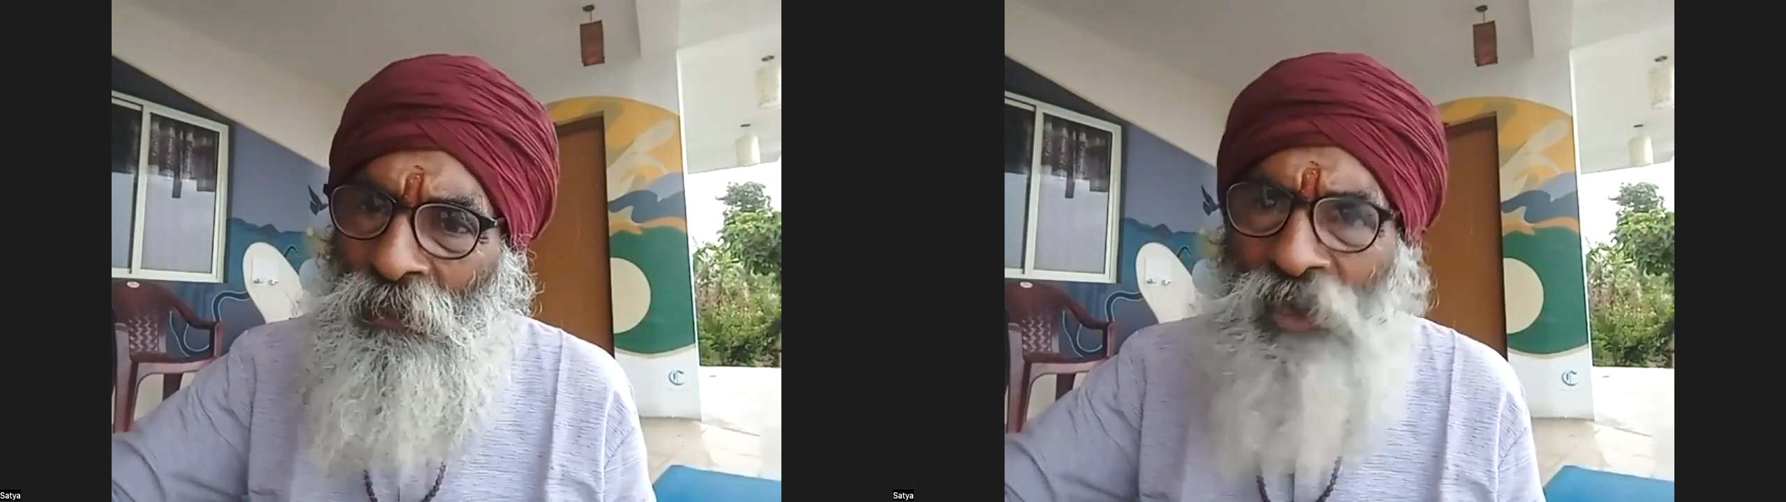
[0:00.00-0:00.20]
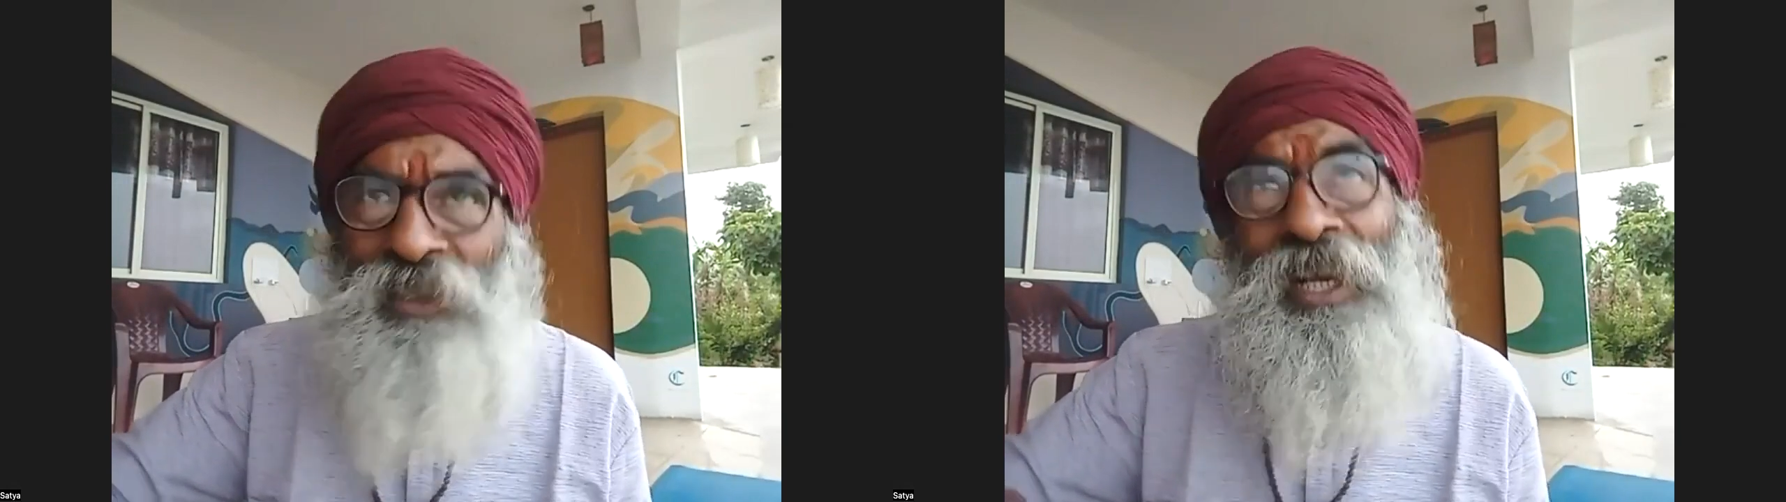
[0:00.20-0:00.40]

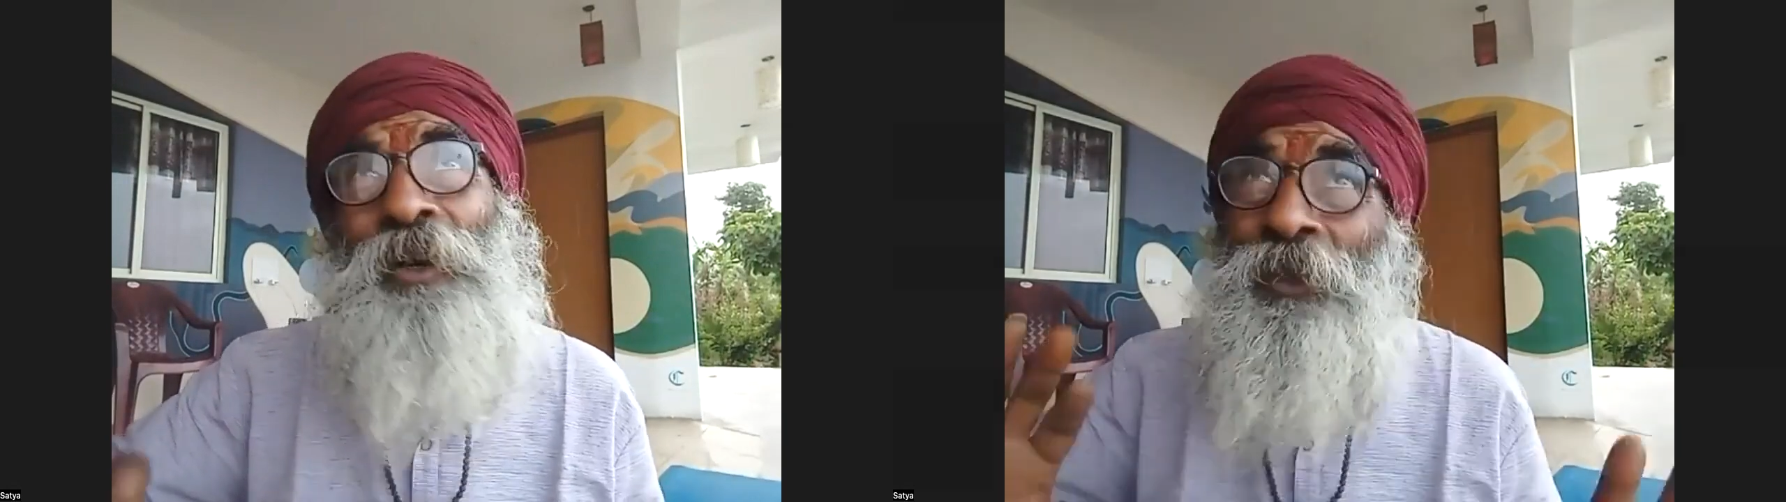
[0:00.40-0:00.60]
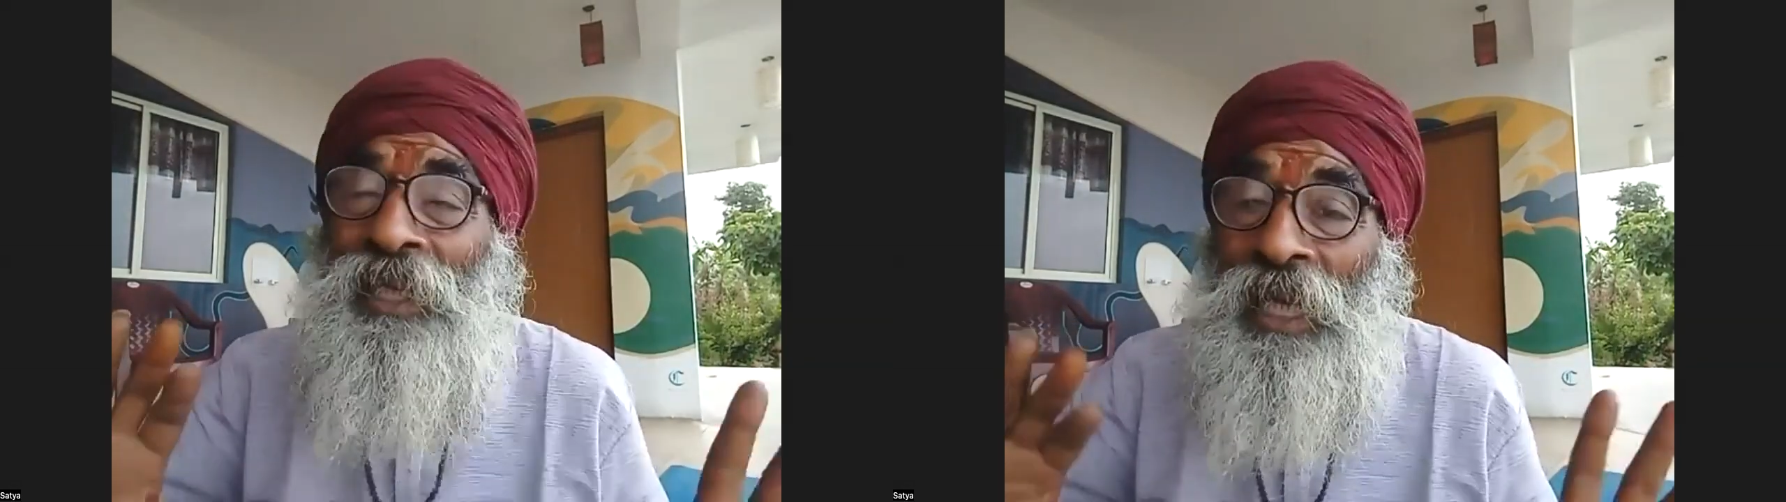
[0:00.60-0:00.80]
Because I
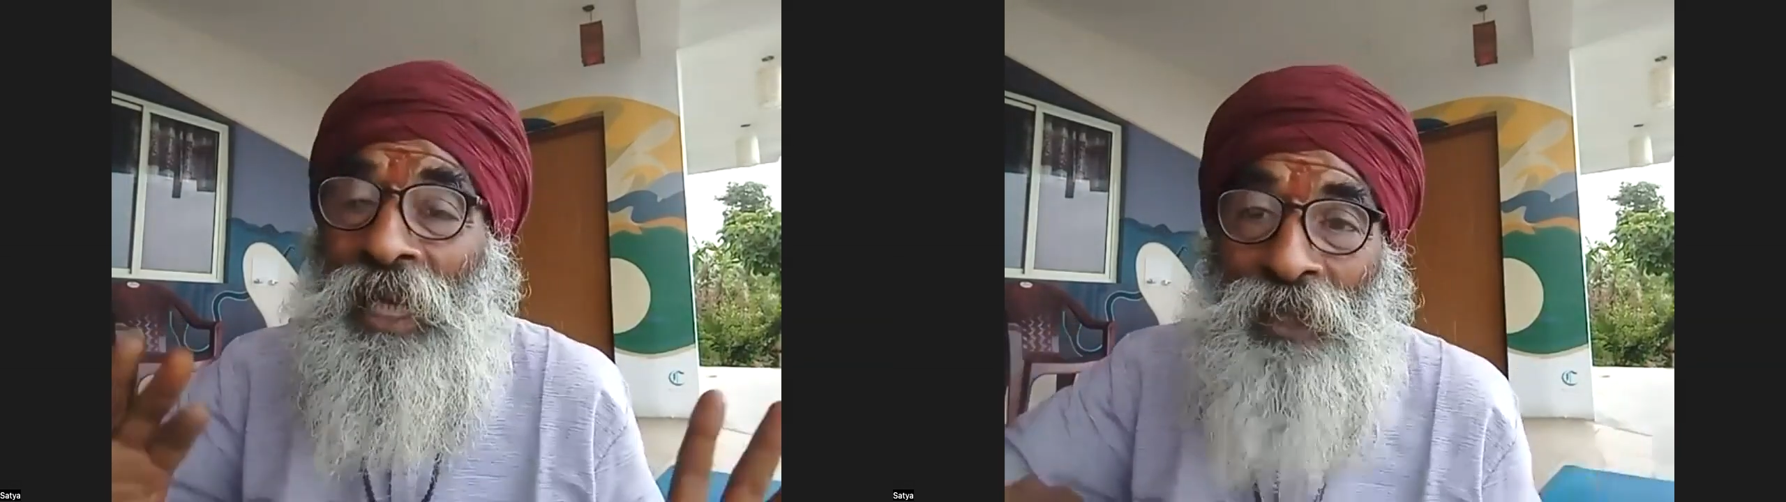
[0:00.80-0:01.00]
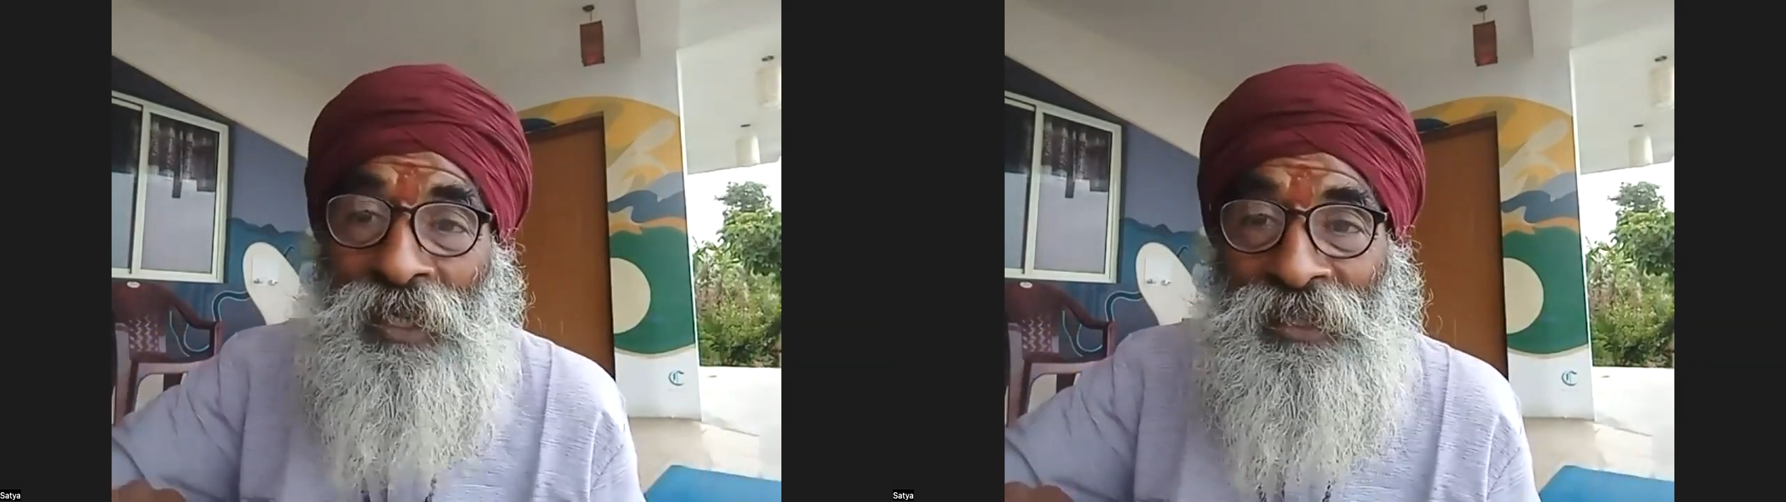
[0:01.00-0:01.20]
don't think
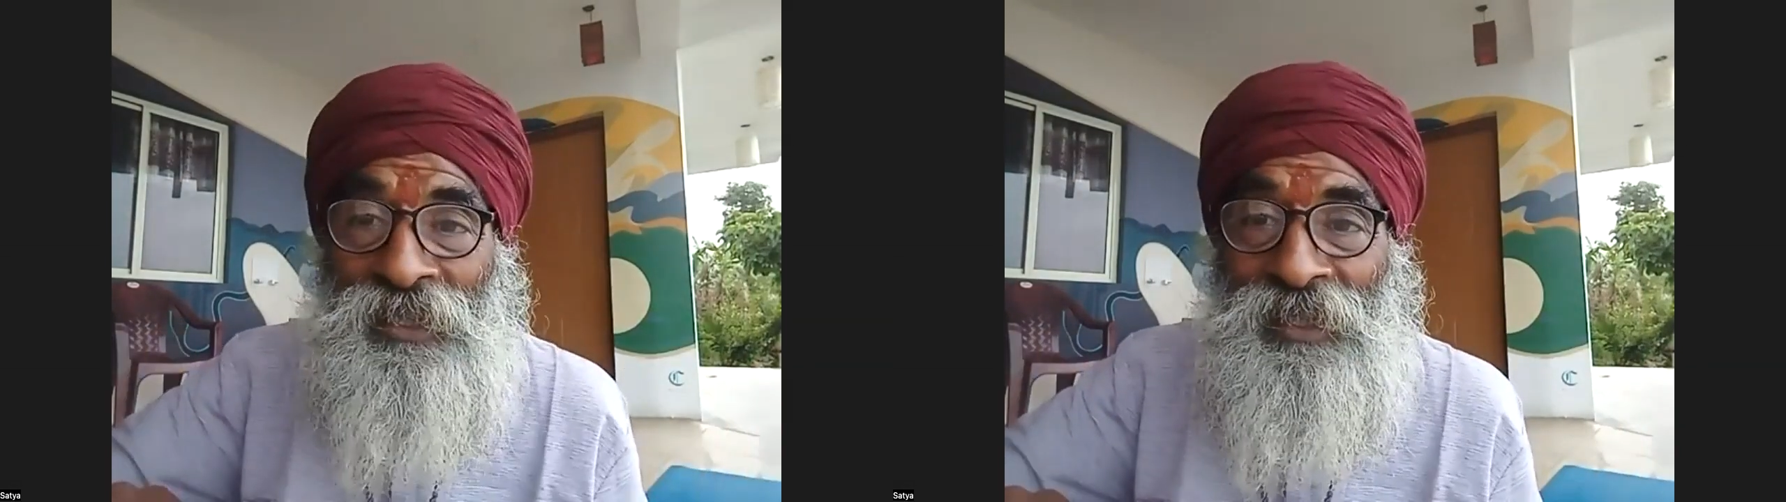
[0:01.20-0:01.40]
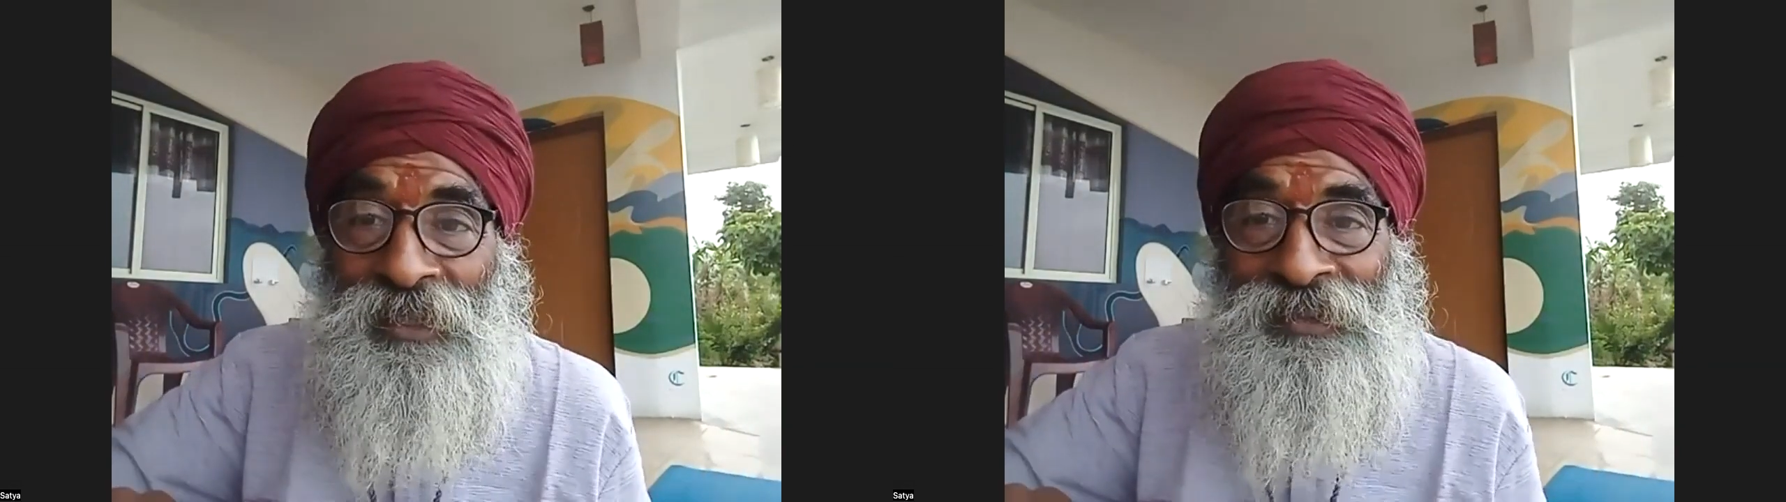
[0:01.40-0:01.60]
I'm ready
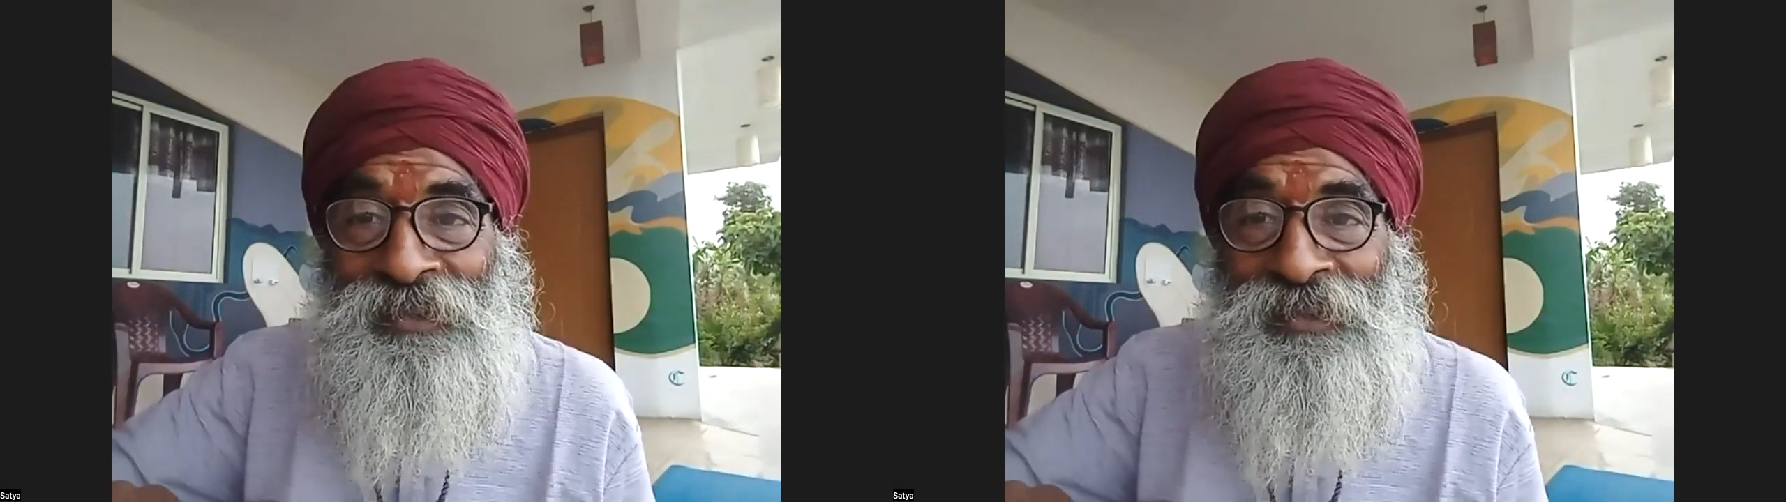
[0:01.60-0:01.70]
yet.